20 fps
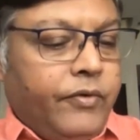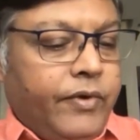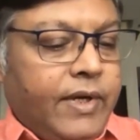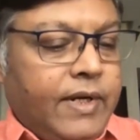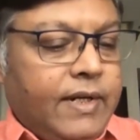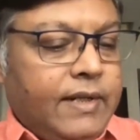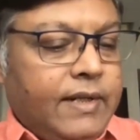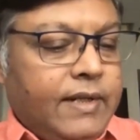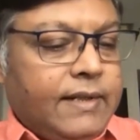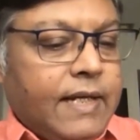
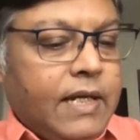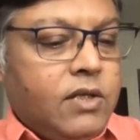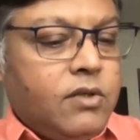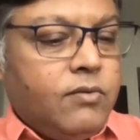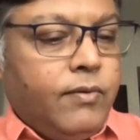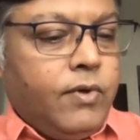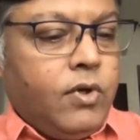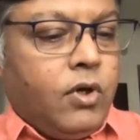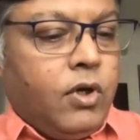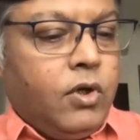Friends, as
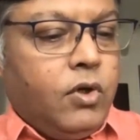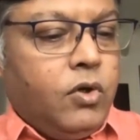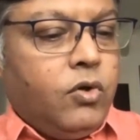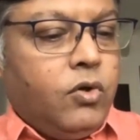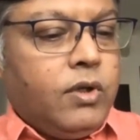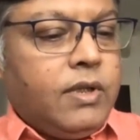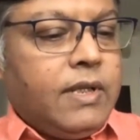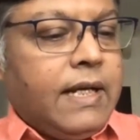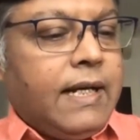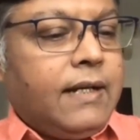we all
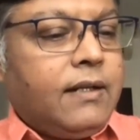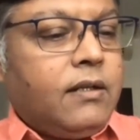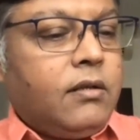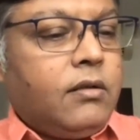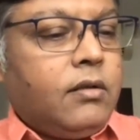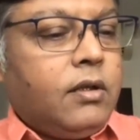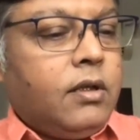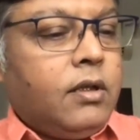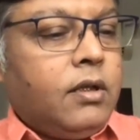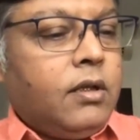know that
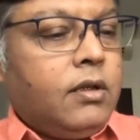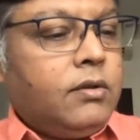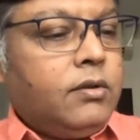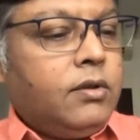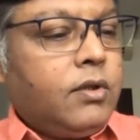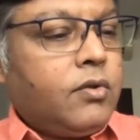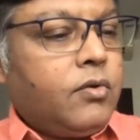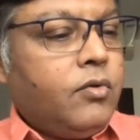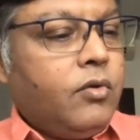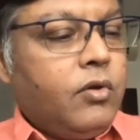the